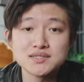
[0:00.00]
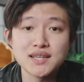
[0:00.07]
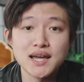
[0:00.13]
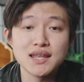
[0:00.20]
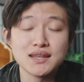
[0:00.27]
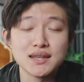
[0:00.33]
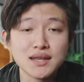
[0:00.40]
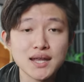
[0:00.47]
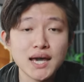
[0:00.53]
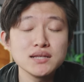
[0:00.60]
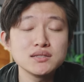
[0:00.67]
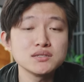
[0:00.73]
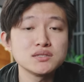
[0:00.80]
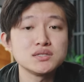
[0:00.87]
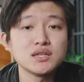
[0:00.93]
that
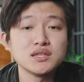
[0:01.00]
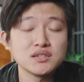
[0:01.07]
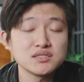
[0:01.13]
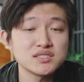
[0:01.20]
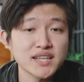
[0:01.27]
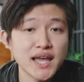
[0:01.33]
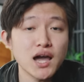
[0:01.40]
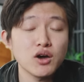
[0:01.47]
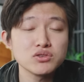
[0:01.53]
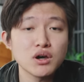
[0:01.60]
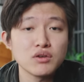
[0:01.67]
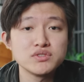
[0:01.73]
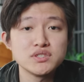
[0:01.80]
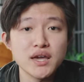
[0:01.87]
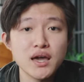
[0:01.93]
liked the sound
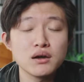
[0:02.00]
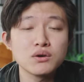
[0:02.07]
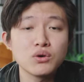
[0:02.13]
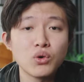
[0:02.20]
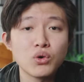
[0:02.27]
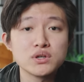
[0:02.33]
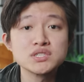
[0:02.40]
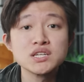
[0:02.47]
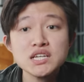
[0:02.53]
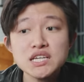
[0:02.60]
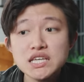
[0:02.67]
of the Encores